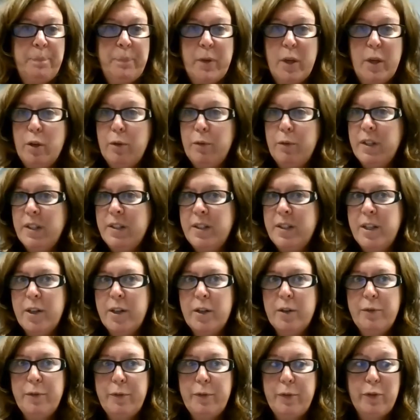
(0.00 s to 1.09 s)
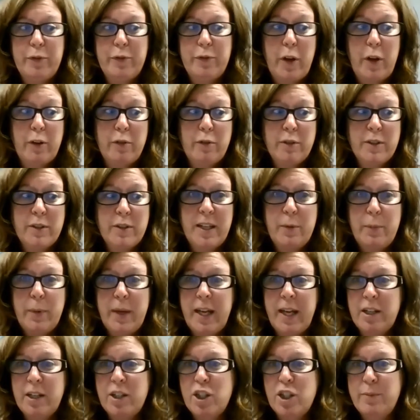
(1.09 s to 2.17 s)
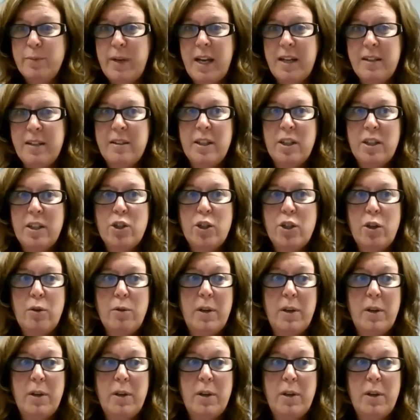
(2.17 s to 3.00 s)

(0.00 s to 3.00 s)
you know, this year for Father's Day, we had a gymnastics show.